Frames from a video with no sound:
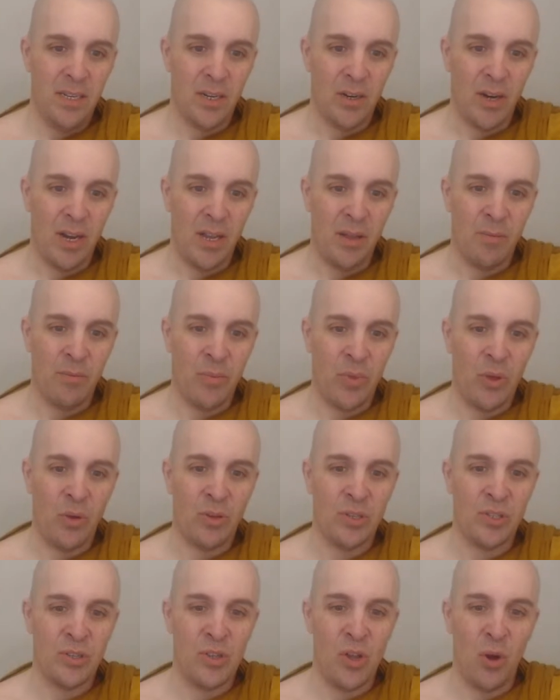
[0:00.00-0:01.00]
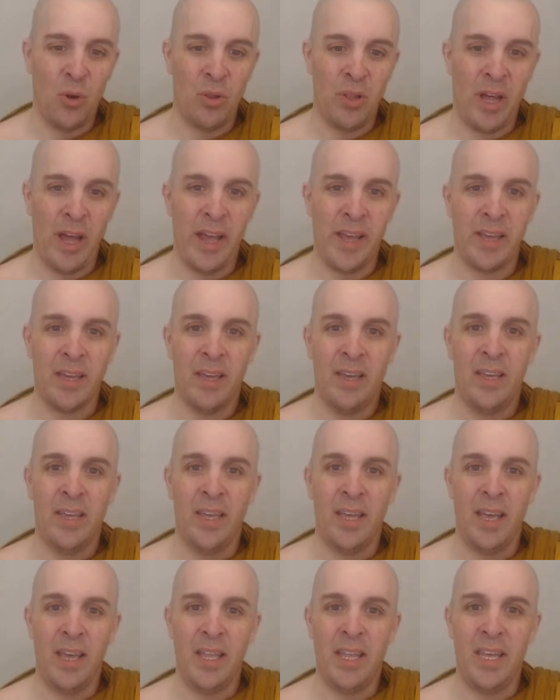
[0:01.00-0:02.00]
right? There is no like
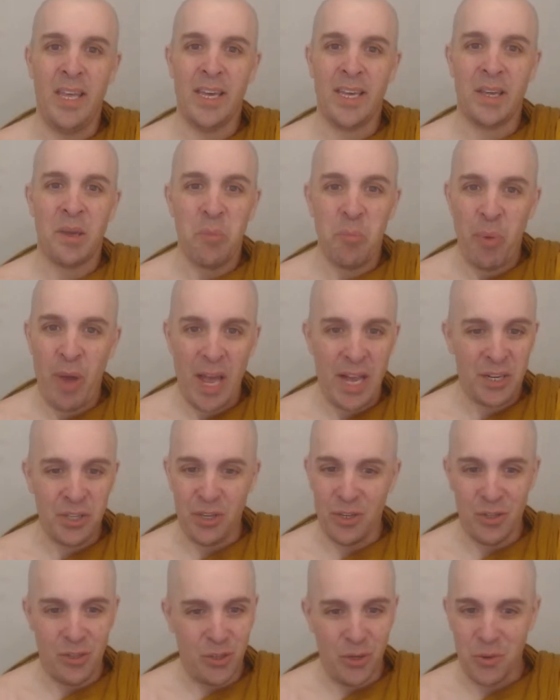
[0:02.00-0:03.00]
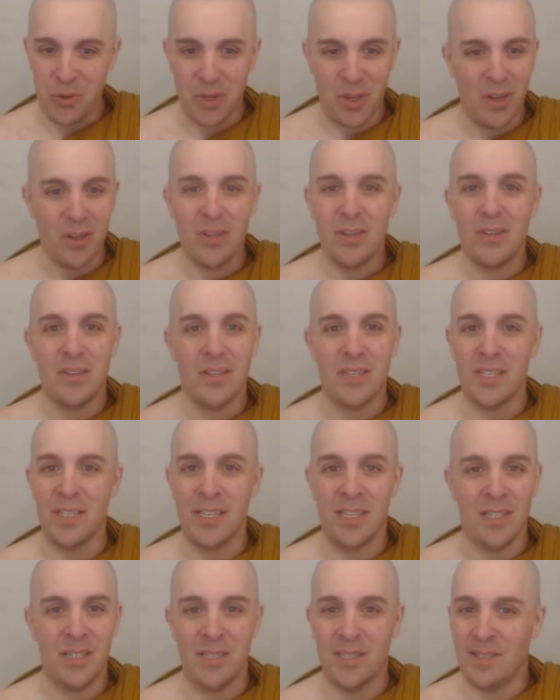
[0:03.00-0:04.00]
idiot compassion sutta.
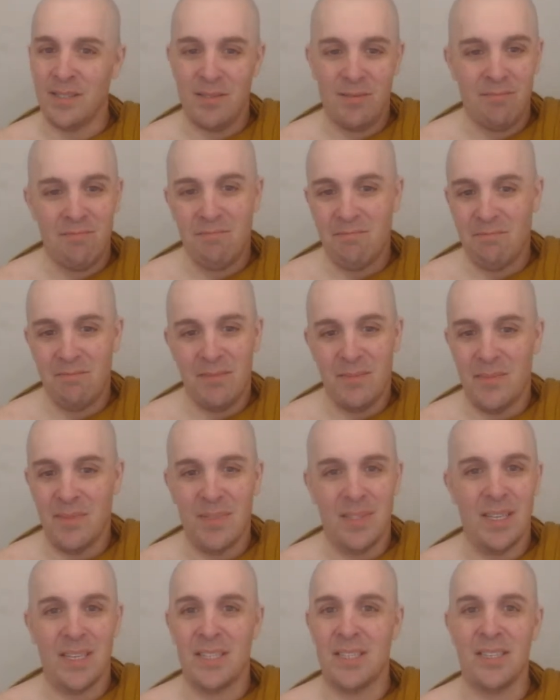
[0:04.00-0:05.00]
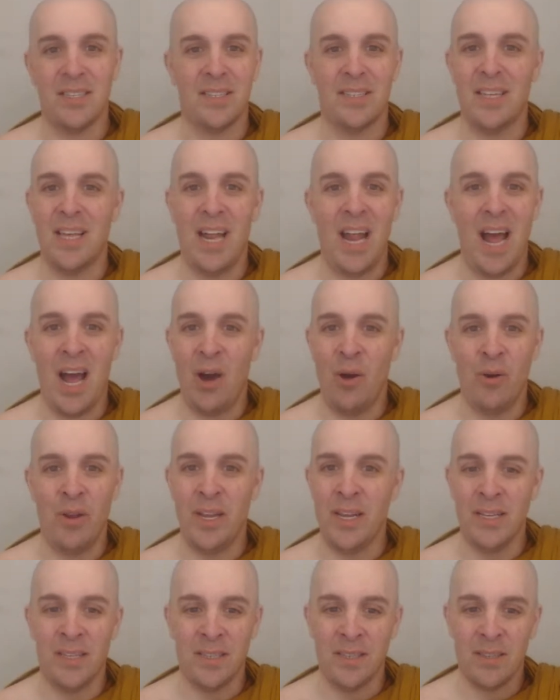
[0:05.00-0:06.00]
It's just, that's just not how it
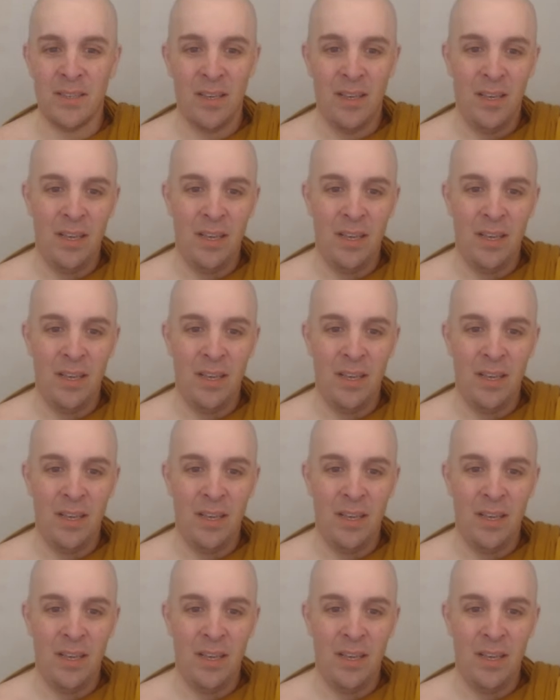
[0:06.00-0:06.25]
is.